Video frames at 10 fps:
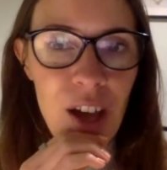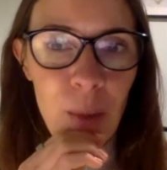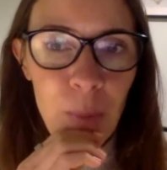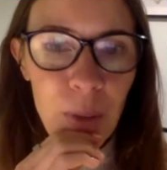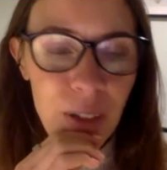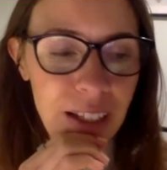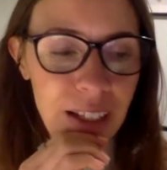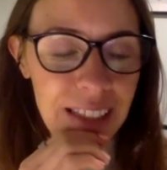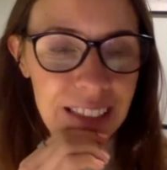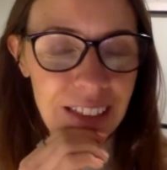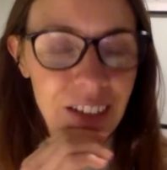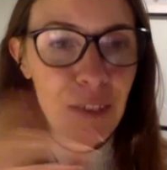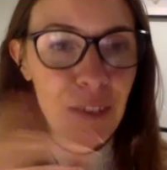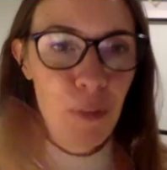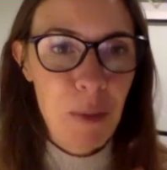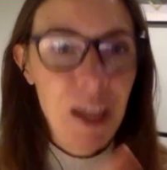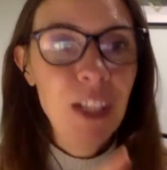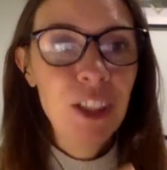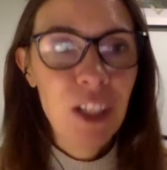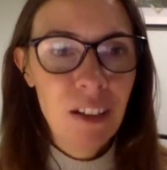but it's not
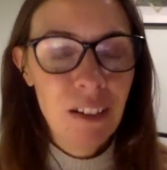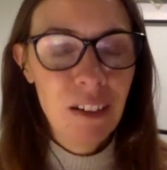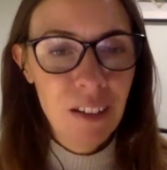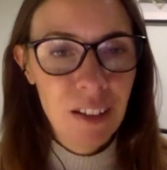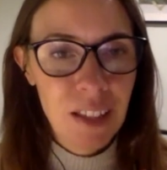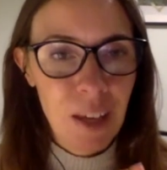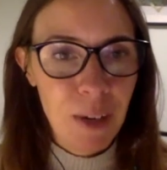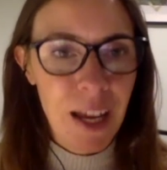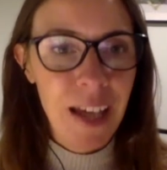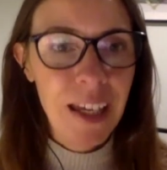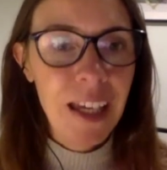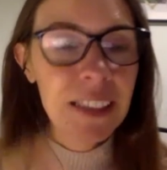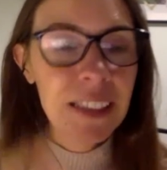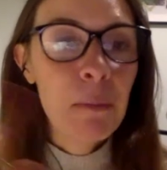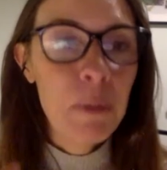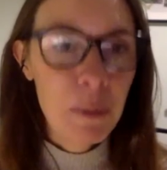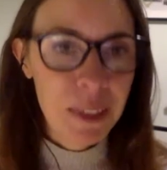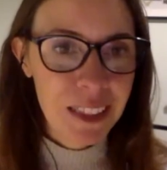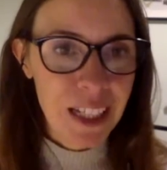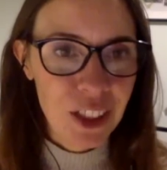information that we're lacking it's
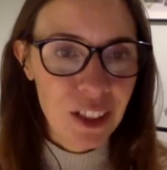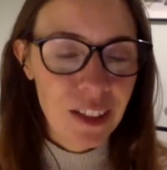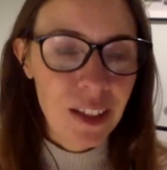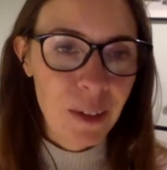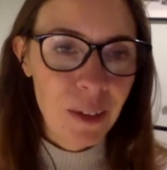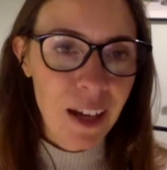implementation that we're absolutely. lacking